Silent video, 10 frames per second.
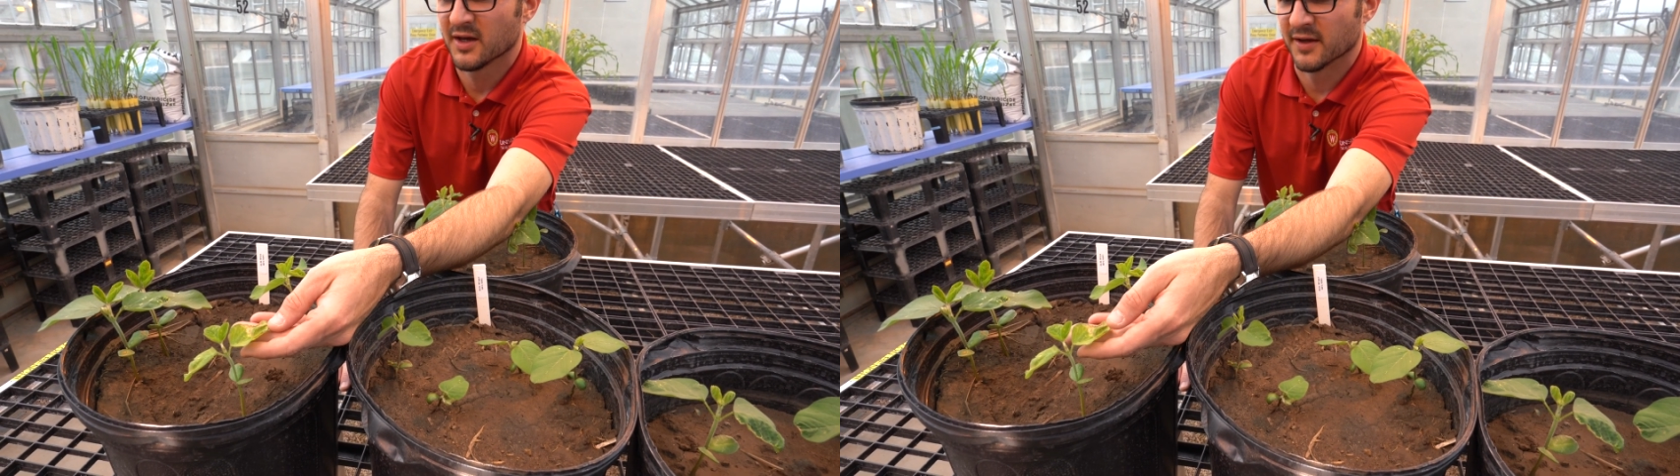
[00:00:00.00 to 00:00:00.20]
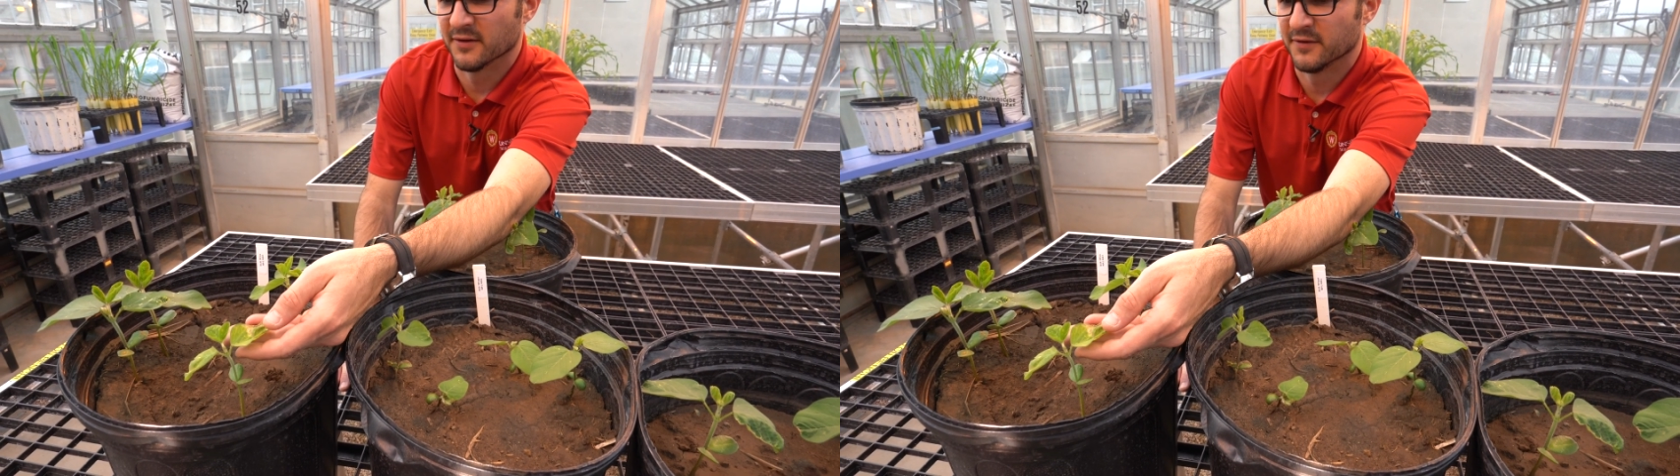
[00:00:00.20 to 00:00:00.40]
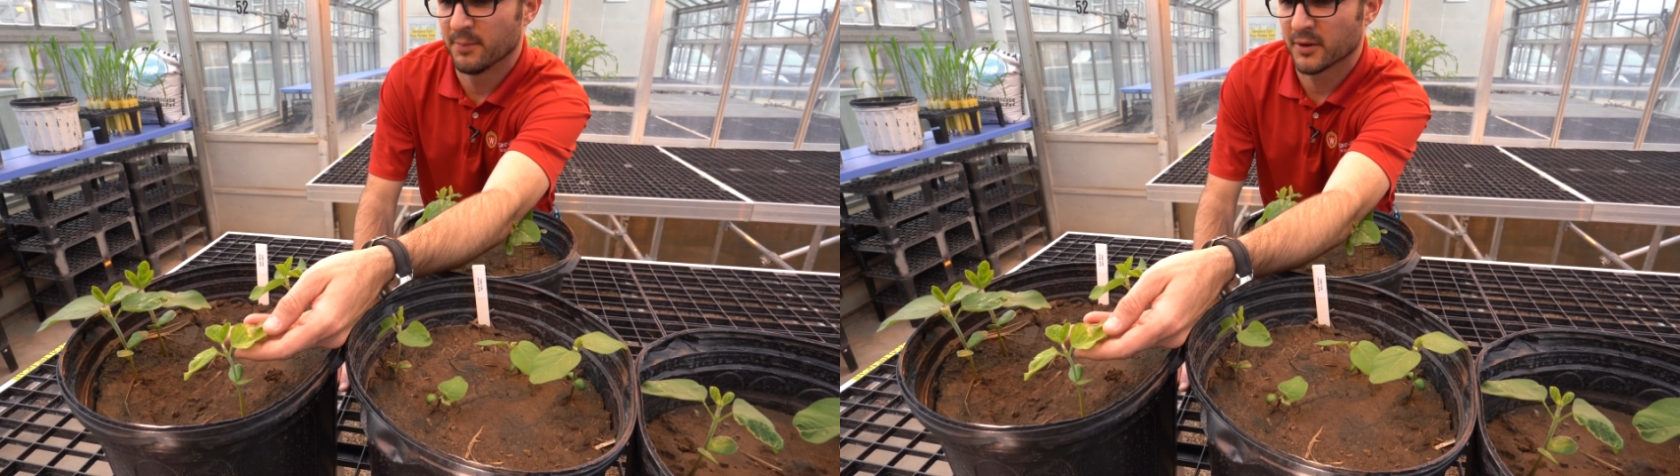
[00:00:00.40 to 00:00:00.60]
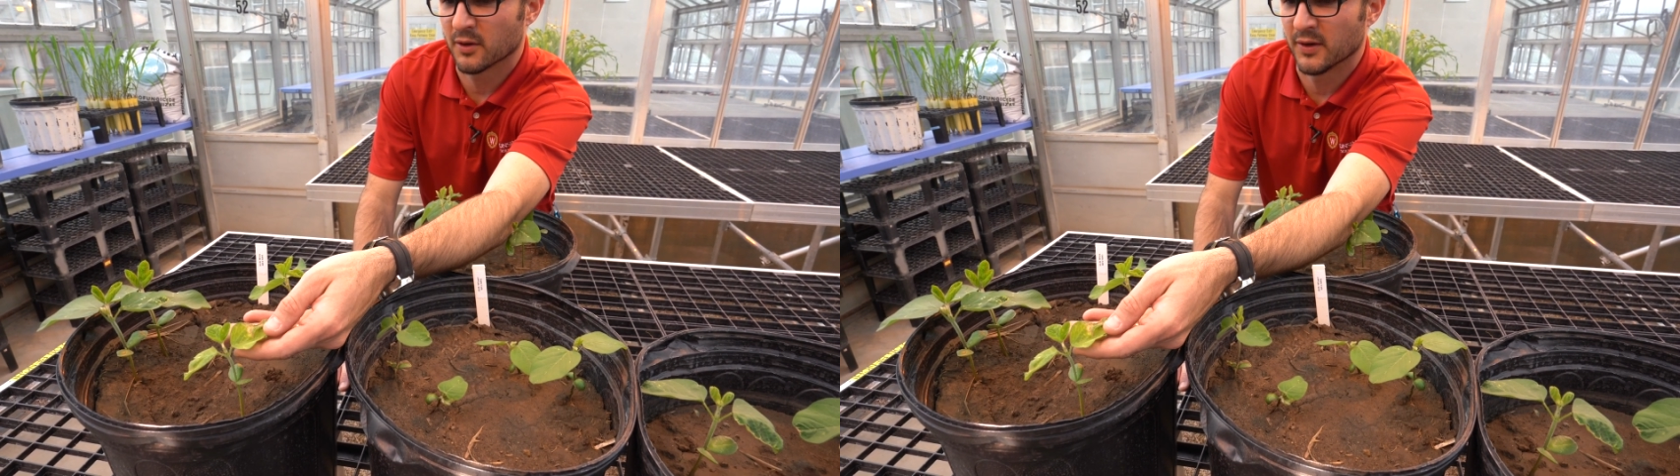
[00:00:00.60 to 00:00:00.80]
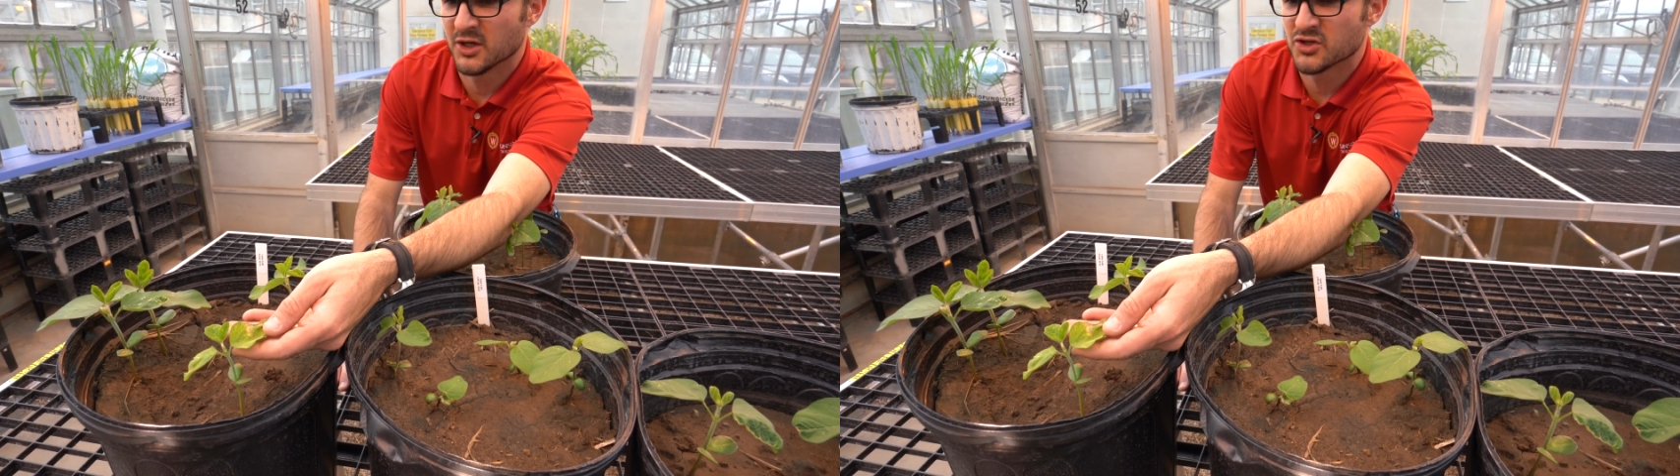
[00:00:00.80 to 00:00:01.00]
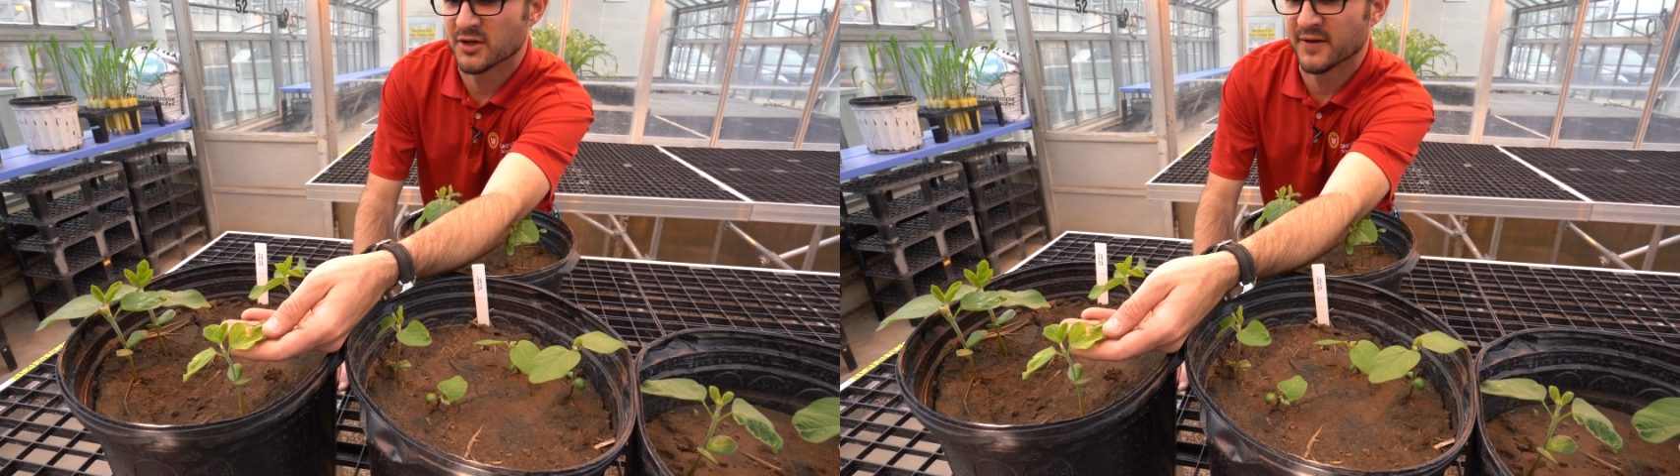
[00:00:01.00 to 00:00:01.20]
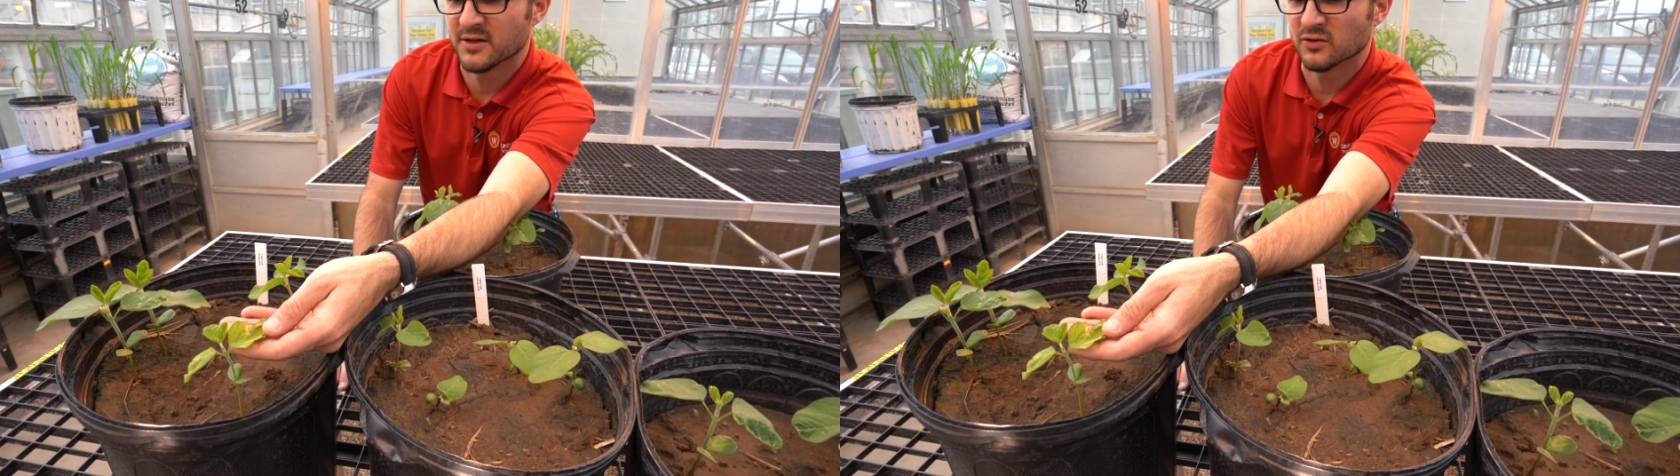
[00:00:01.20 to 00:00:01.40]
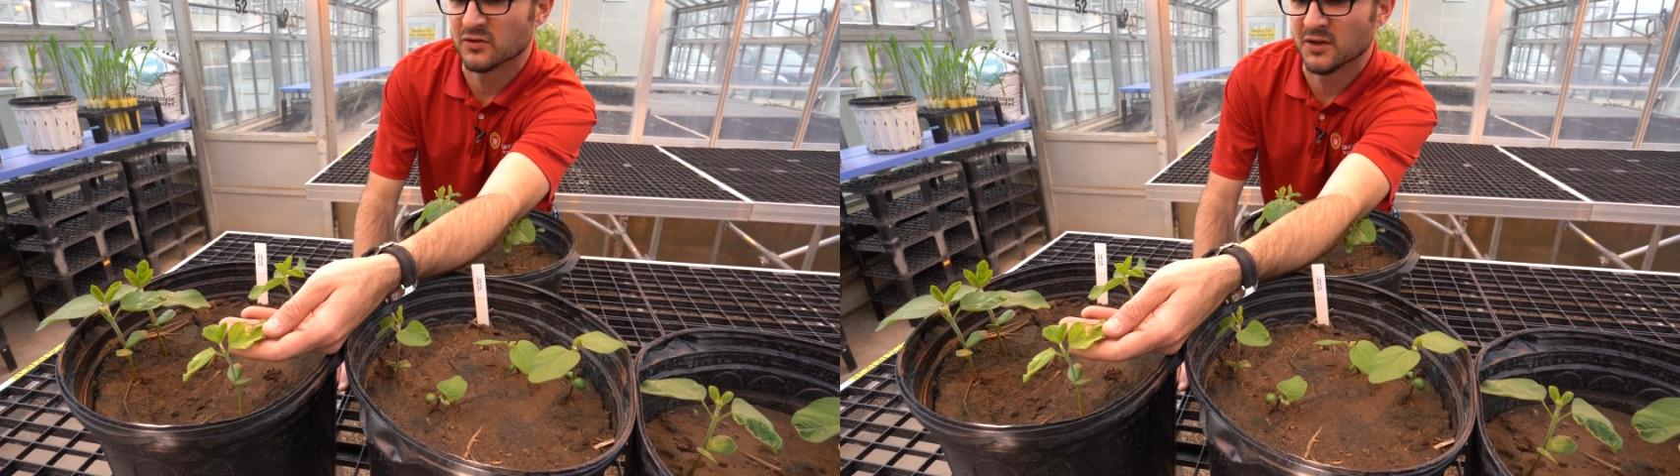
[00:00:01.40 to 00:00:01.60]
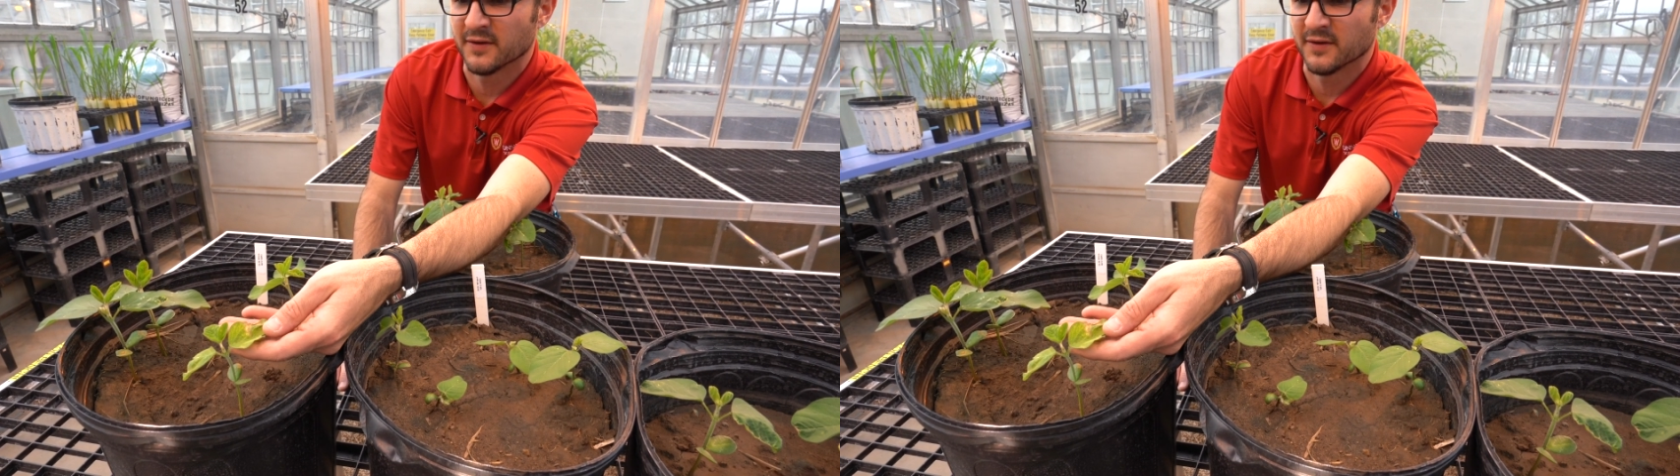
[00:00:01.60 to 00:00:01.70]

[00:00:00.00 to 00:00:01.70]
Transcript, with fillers: And the typical injury that you see